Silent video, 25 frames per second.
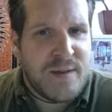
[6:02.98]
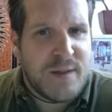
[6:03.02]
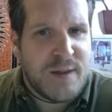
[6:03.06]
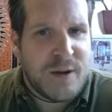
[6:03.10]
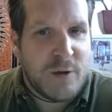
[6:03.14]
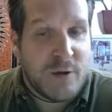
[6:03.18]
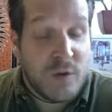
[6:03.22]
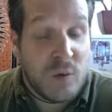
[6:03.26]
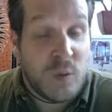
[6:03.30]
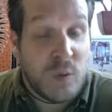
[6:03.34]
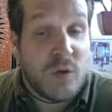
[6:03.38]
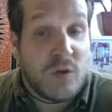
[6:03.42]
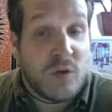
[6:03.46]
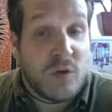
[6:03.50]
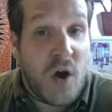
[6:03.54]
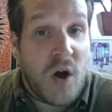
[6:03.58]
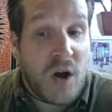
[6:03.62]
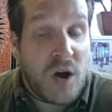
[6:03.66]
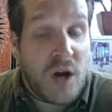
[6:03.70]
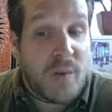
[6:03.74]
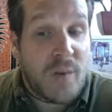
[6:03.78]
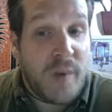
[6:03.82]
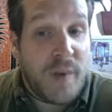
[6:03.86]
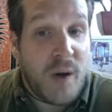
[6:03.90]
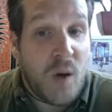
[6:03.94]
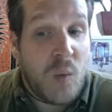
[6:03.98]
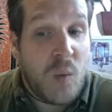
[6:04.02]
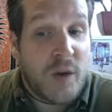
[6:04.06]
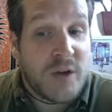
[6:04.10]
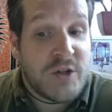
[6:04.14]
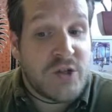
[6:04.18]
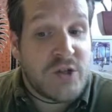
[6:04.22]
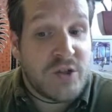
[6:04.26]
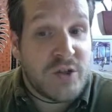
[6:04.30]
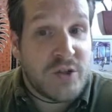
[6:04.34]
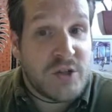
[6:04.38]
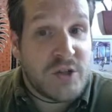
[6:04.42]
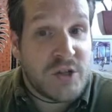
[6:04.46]
theory. We'll talk about what
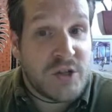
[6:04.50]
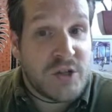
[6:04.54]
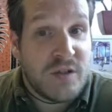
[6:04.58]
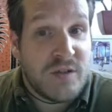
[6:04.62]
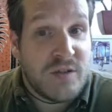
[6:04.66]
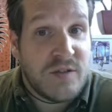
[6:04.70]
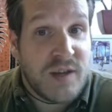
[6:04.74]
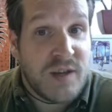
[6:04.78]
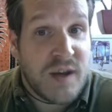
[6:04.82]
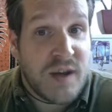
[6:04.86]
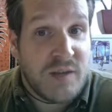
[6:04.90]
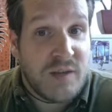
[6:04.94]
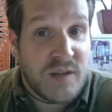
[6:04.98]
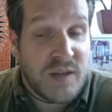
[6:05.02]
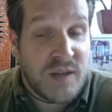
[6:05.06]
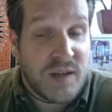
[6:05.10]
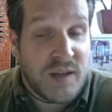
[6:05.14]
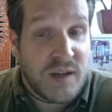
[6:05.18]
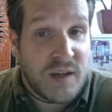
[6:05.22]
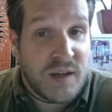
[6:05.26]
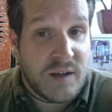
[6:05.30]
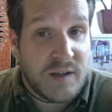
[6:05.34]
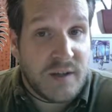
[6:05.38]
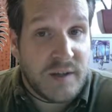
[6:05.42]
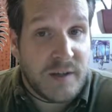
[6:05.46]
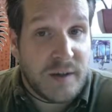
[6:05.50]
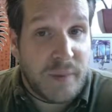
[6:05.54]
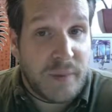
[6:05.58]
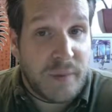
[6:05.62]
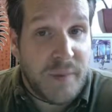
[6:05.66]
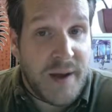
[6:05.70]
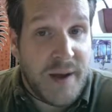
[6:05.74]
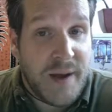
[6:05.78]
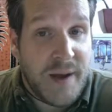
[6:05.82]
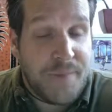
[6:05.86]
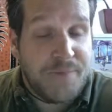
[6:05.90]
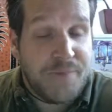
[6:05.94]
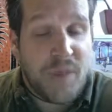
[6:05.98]
Churchland does think in a little
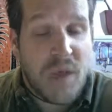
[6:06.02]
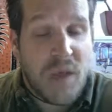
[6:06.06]
bit.